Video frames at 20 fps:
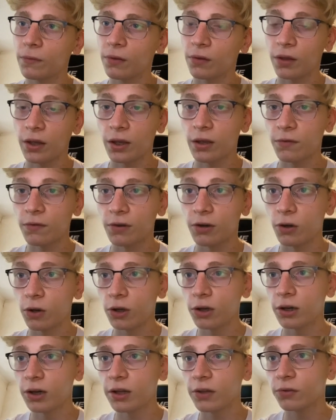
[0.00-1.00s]
they have a lot
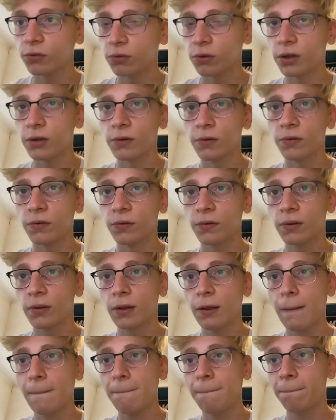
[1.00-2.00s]
less struggles
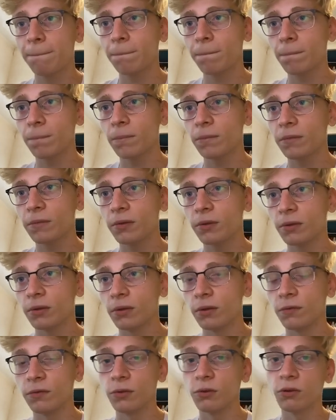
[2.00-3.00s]

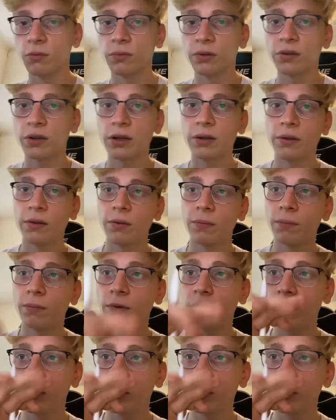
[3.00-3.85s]
if you can retire them.